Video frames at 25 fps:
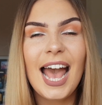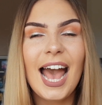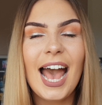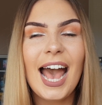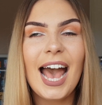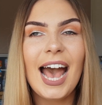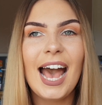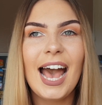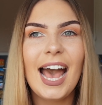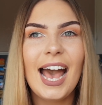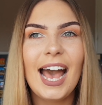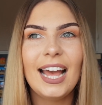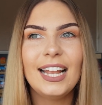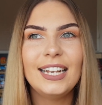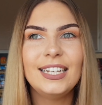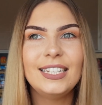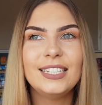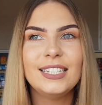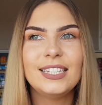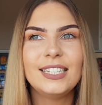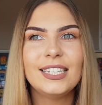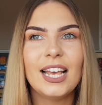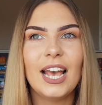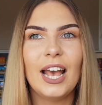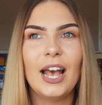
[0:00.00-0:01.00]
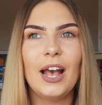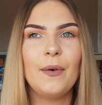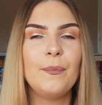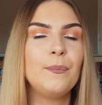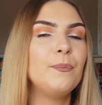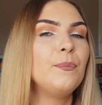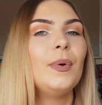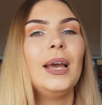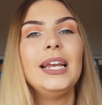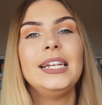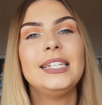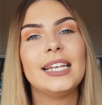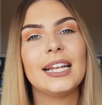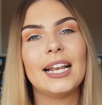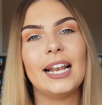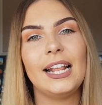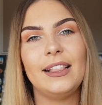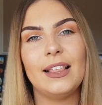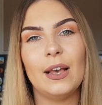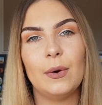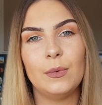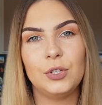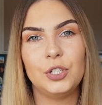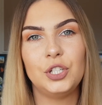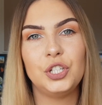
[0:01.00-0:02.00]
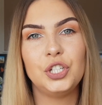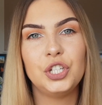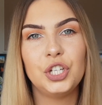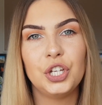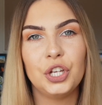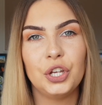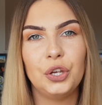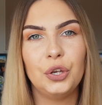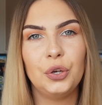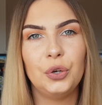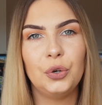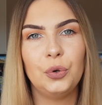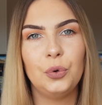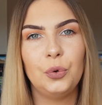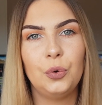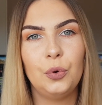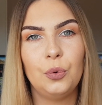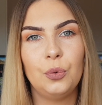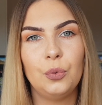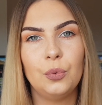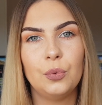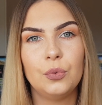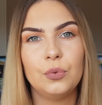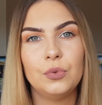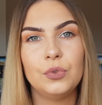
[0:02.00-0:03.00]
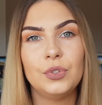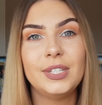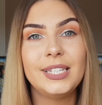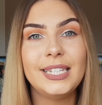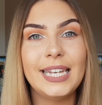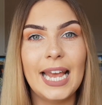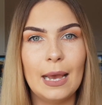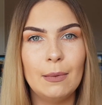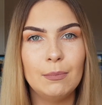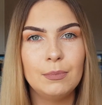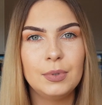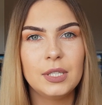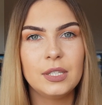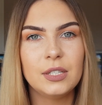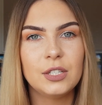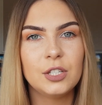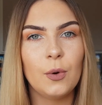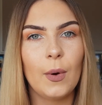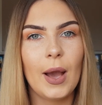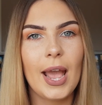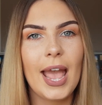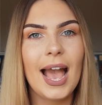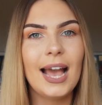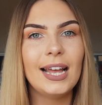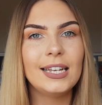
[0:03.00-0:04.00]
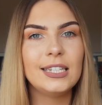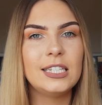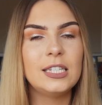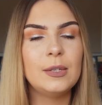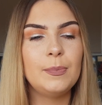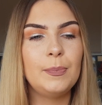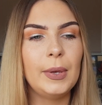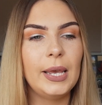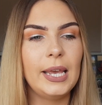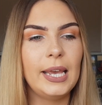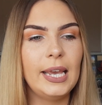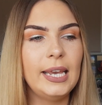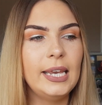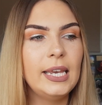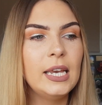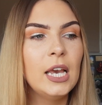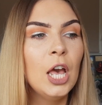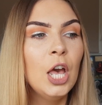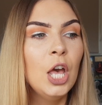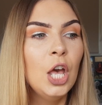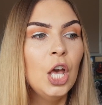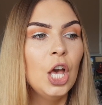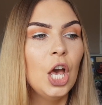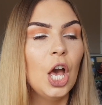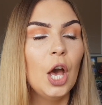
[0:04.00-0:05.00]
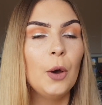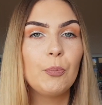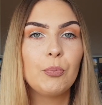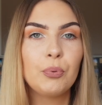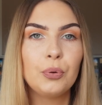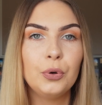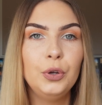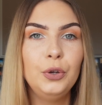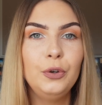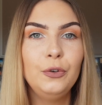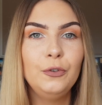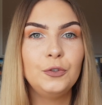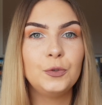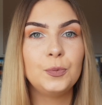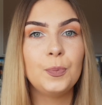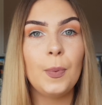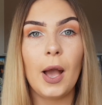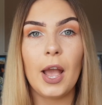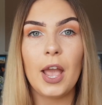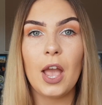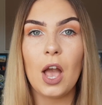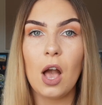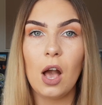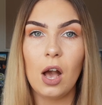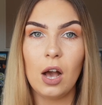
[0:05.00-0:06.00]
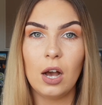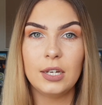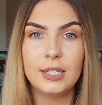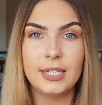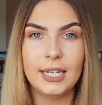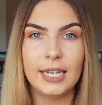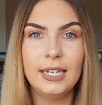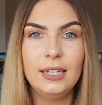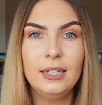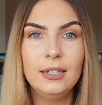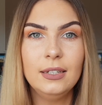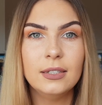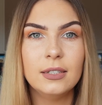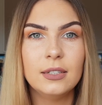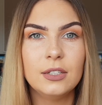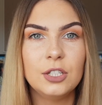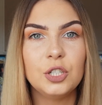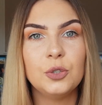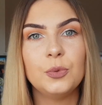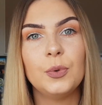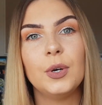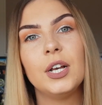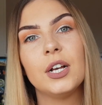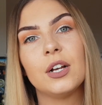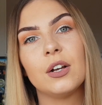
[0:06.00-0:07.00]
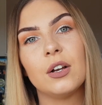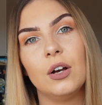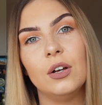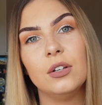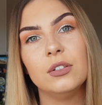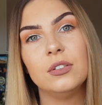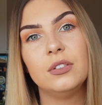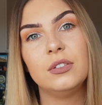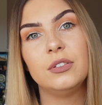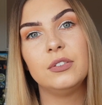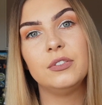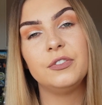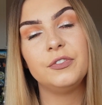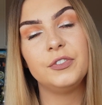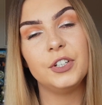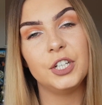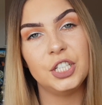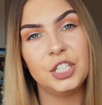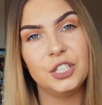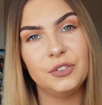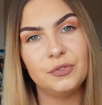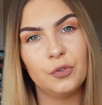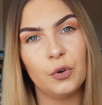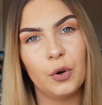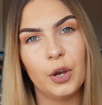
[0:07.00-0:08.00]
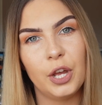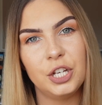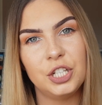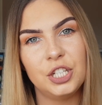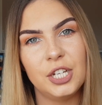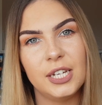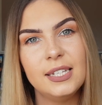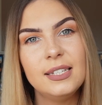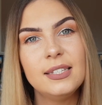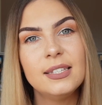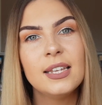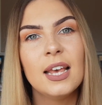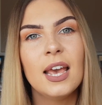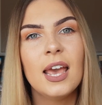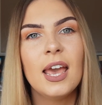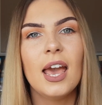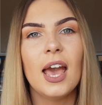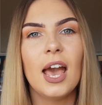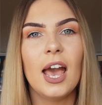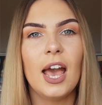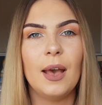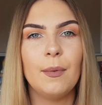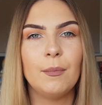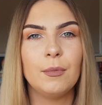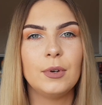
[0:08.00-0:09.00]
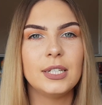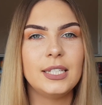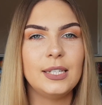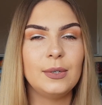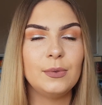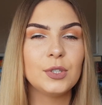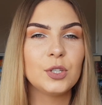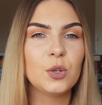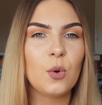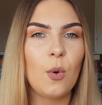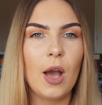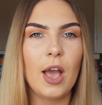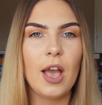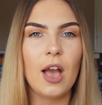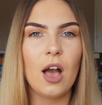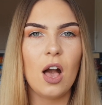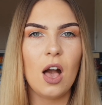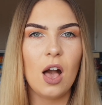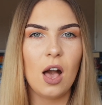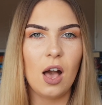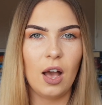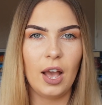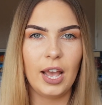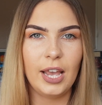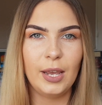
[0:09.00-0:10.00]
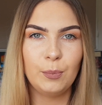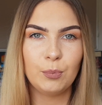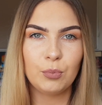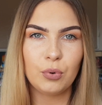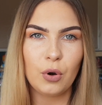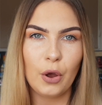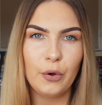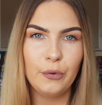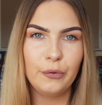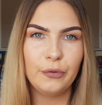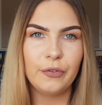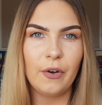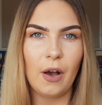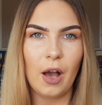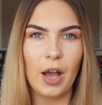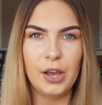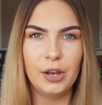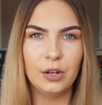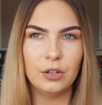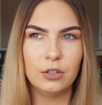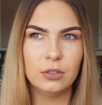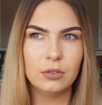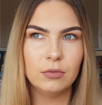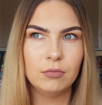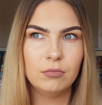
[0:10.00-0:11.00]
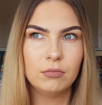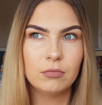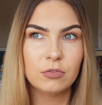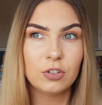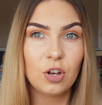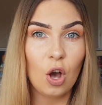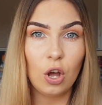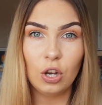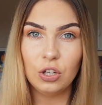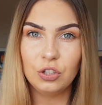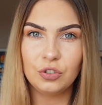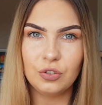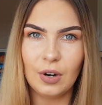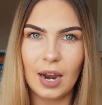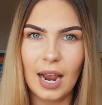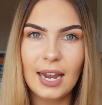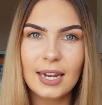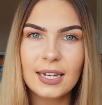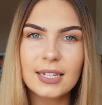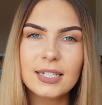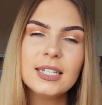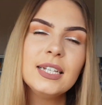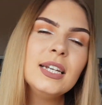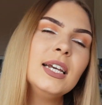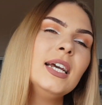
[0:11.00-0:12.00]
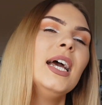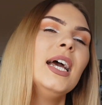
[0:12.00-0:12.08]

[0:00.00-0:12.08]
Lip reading: and basically there was 2 steps. So I had to be approved by Harding to work on Virgin Voyages because it was quite a high profile contract.